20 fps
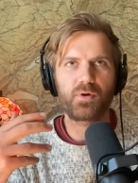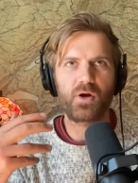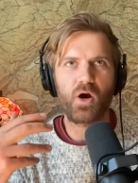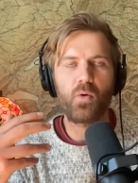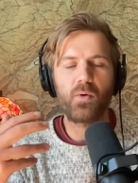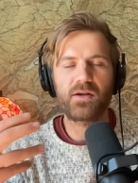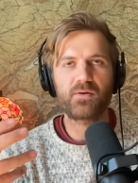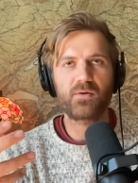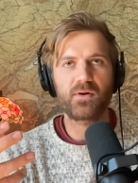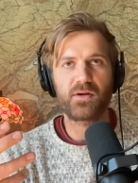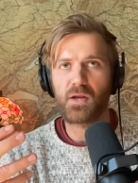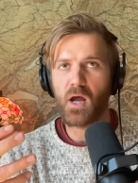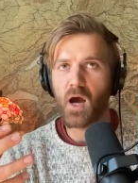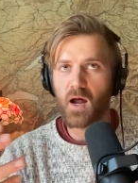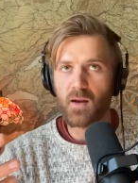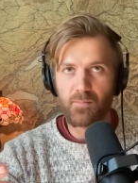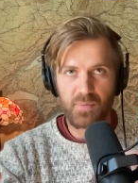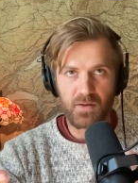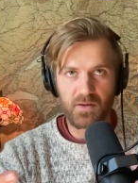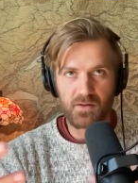go into it
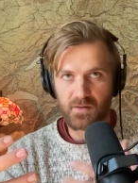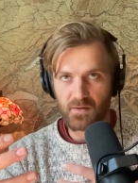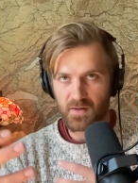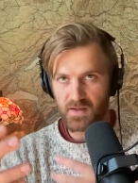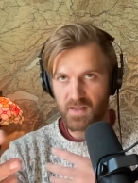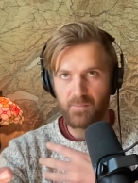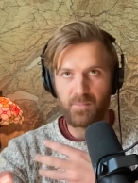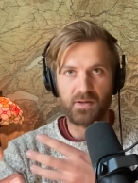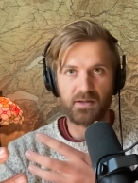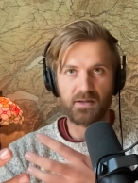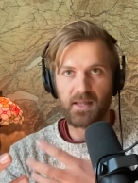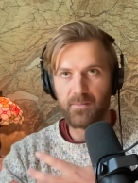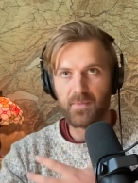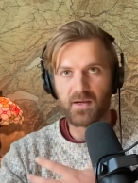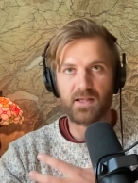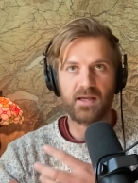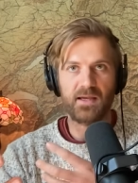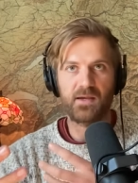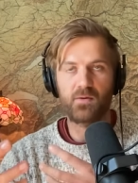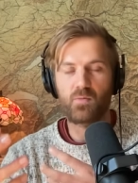not po- like a
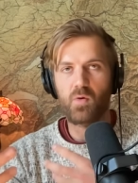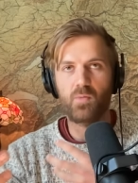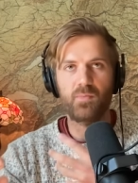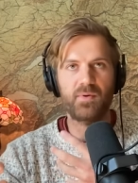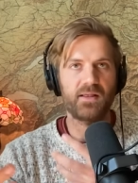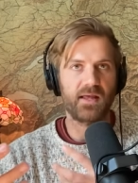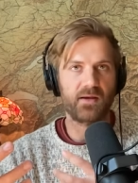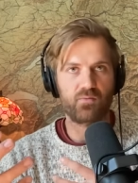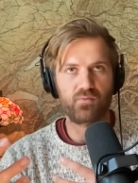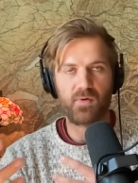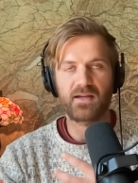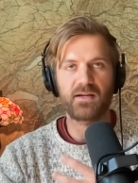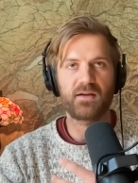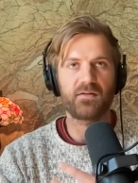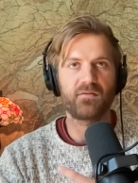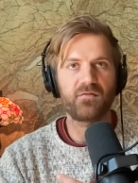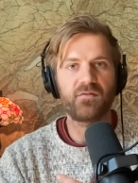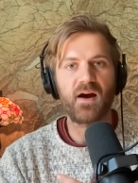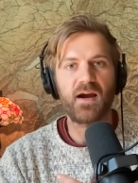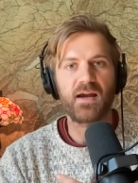polemic like he won't be like ready to
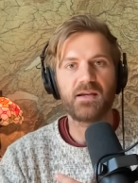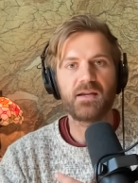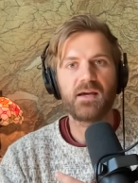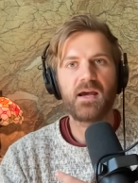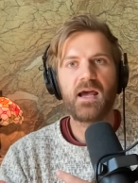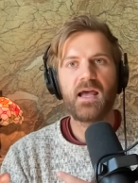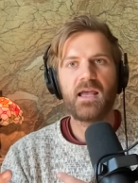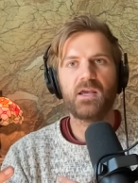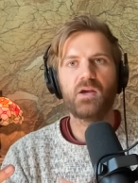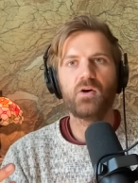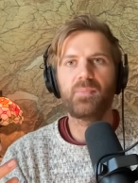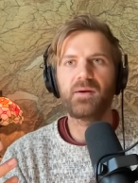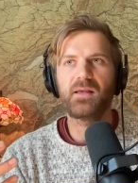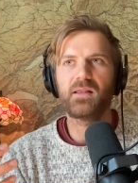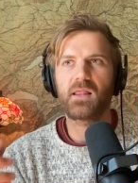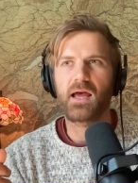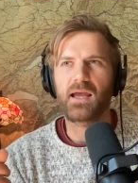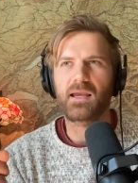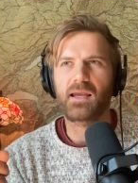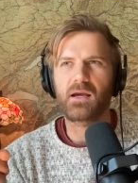fight he'll be
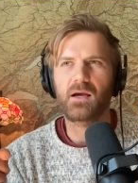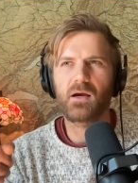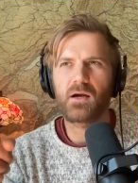like